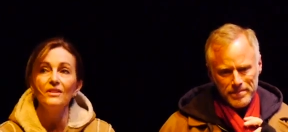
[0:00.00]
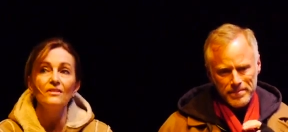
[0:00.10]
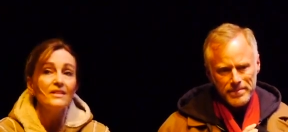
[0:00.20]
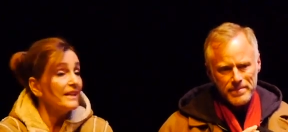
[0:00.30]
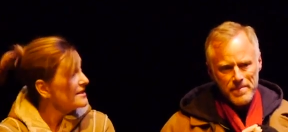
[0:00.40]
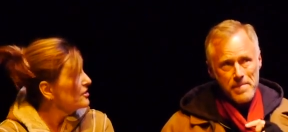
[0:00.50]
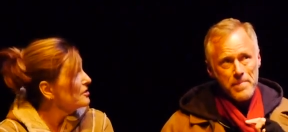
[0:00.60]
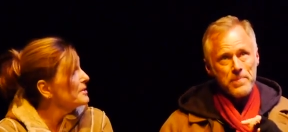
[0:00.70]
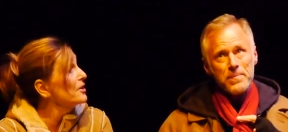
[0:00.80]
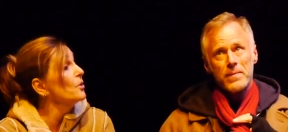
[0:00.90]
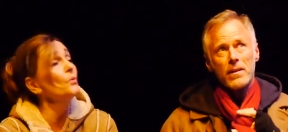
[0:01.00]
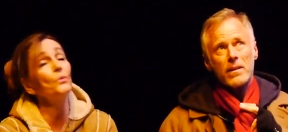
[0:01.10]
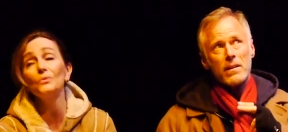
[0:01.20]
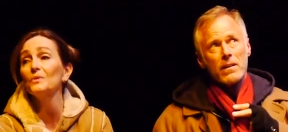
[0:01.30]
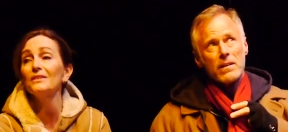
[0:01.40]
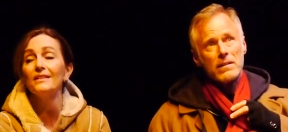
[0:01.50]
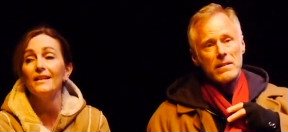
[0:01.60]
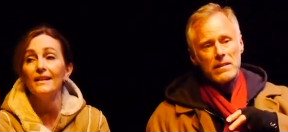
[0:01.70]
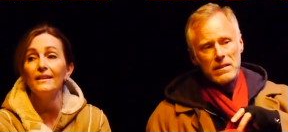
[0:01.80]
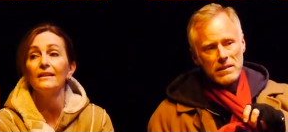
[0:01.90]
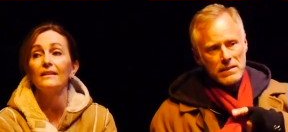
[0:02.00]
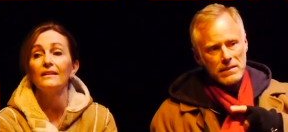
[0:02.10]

Speaker 1: Feels like it's gonna be a cold one tonight.